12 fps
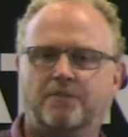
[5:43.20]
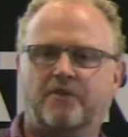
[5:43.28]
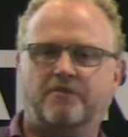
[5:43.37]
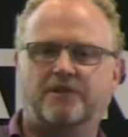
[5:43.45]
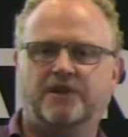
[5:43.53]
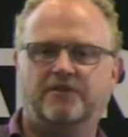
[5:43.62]
of
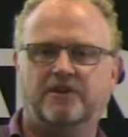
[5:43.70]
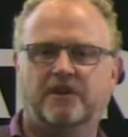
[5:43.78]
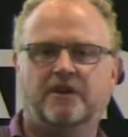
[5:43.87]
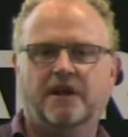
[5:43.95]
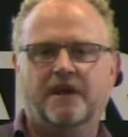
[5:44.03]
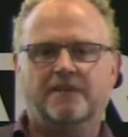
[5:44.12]
everything you
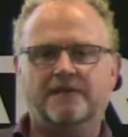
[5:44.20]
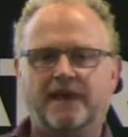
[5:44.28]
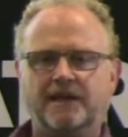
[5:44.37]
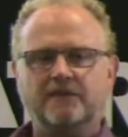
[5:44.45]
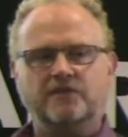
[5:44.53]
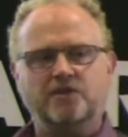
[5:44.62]
do.
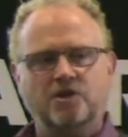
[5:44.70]
That gives you